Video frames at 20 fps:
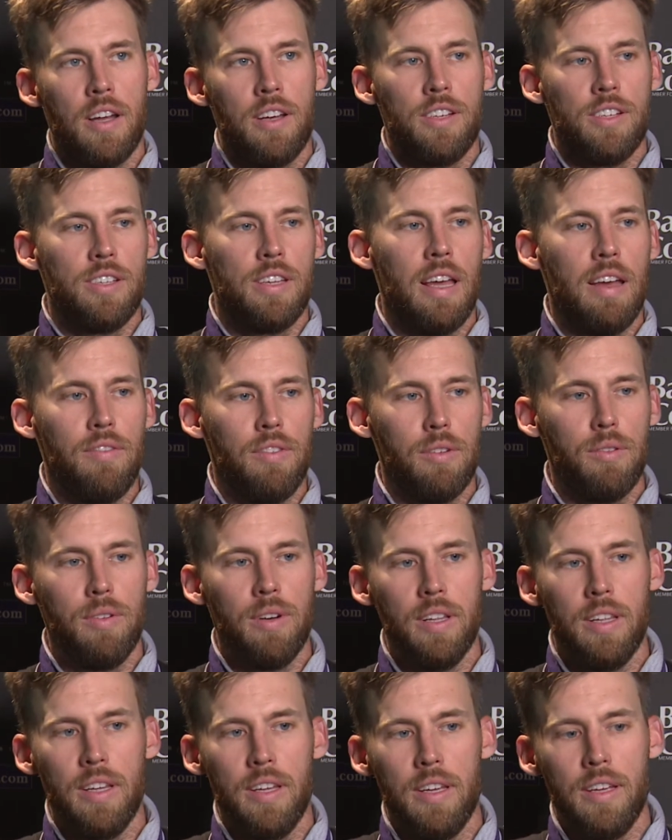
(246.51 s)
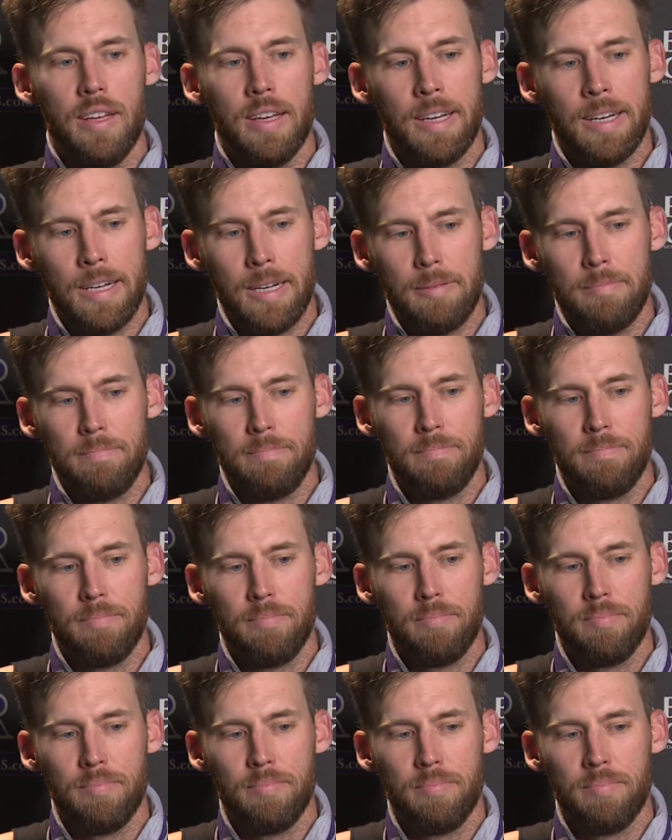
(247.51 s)
I just have a really,
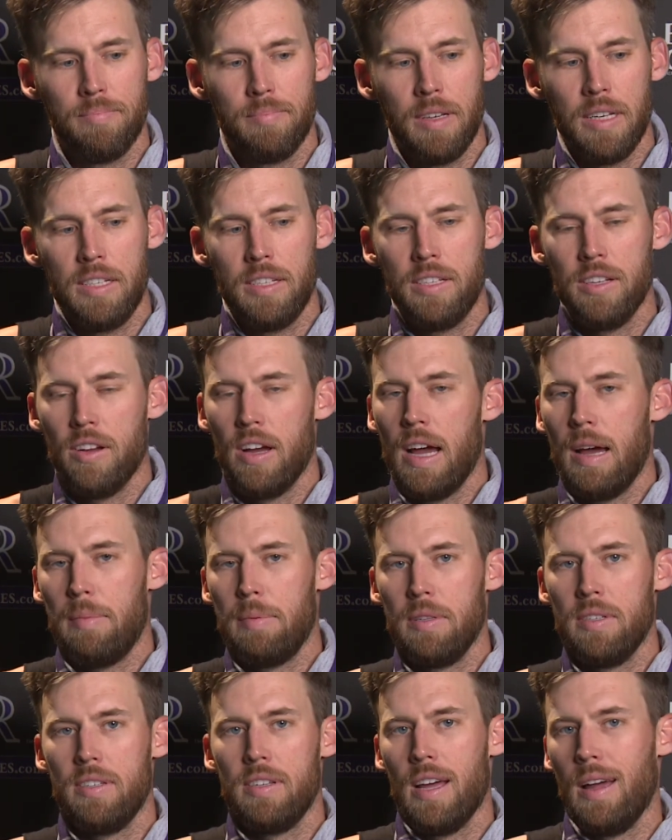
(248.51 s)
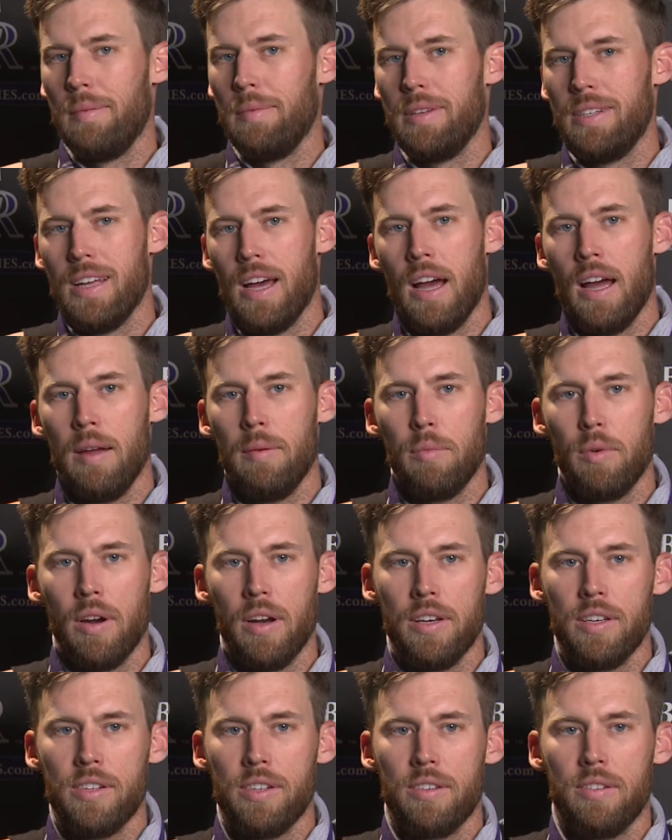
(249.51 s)
it still happens time to time where
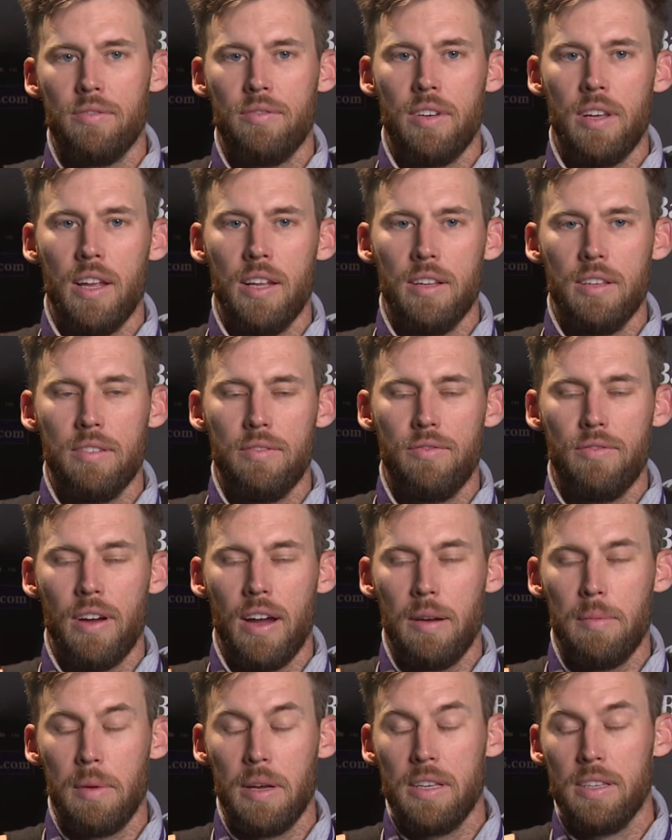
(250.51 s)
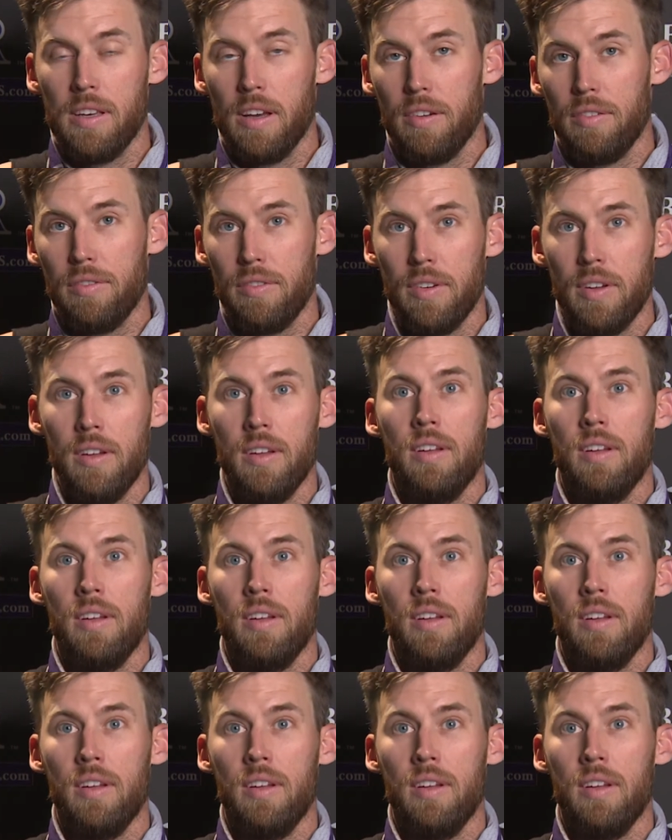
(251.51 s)
I just find myself